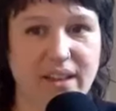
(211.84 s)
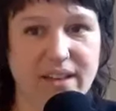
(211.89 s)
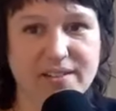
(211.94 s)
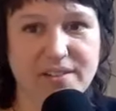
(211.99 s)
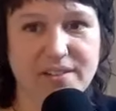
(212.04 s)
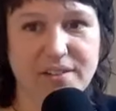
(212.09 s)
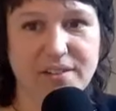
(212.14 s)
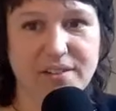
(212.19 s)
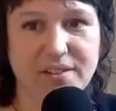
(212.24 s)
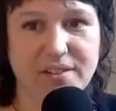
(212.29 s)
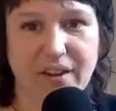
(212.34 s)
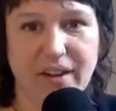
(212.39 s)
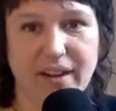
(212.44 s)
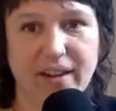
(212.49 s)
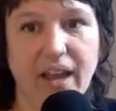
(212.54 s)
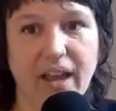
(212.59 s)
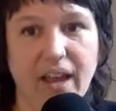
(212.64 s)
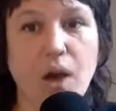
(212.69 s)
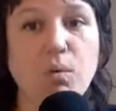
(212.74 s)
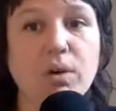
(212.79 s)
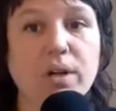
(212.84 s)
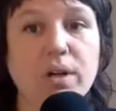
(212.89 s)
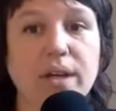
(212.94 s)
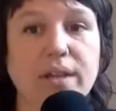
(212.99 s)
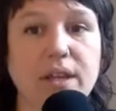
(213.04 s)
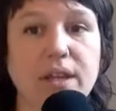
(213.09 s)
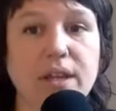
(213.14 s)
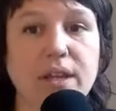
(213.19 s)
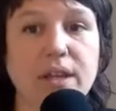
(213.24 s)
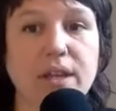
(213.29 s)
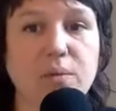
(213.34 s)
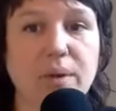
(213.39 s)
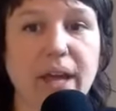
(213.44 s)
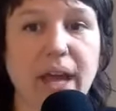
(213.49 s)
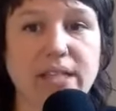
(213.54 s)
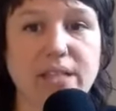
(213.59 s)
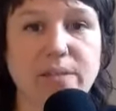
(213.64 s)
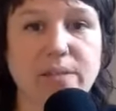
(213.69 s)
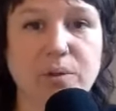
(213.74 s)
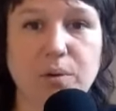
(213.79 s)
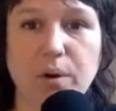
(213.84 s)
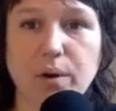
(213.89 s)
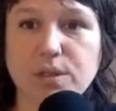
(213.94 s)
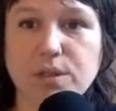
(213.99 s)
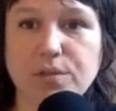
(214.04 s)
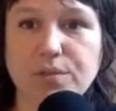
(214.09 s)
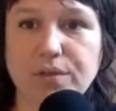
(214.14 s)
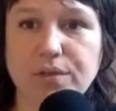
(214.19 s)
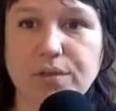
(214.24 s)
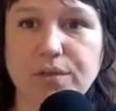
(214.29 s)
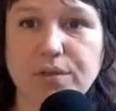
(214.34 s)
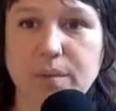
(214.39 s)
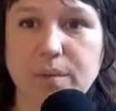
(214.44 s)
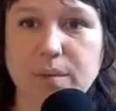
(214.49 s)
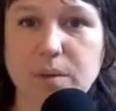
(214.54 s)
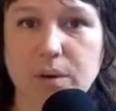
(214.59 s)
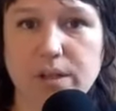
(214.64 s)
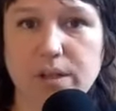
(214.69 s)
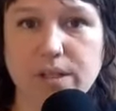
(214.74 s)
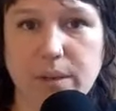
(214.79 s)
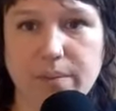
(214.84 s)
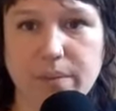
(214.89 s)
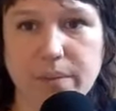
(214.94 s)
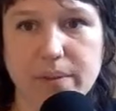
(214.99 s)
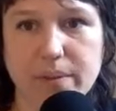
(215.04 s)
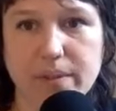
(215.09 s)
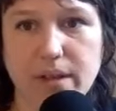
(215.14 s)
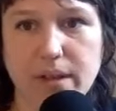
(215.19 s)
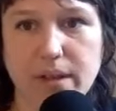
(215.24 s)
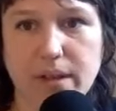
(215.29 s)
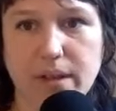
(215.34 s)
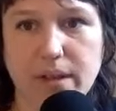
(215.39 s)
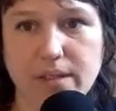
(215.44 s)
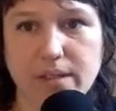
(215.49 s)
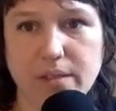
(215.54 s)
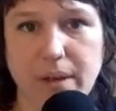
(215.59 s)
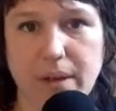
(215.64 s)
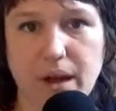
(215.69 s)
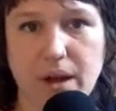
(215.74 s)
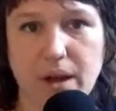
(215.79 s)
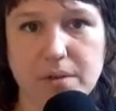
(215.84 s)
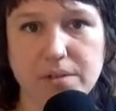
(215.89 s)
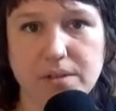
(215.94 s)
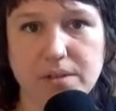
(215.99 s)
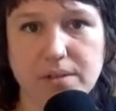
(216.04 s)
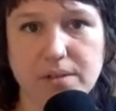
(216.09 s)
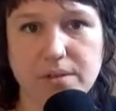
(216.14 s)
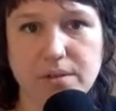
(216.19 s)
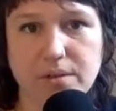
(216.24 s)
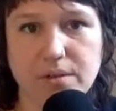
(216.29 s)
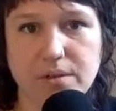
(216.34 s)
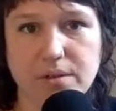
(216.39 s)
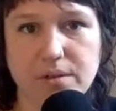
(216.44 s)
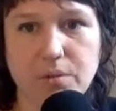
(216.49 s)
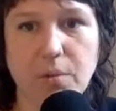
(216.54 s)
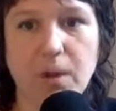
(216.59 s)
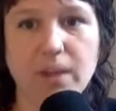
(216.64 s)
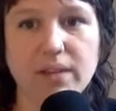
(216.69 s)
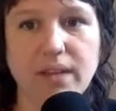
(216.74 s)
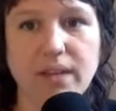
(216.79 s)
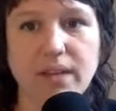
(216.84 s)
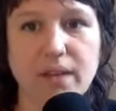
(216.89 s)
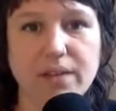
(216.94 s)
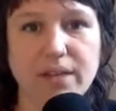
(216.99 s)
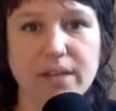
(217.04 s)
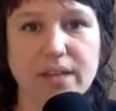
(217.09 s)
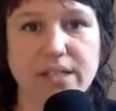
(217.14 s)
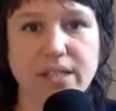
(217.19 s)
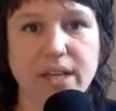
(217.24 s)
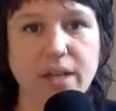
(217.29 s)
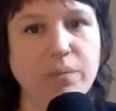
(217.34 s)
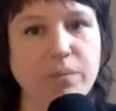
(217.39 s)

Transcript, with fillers: the lines. Okay. Well, I think we had some quotes from the workshop that we talked about what love is.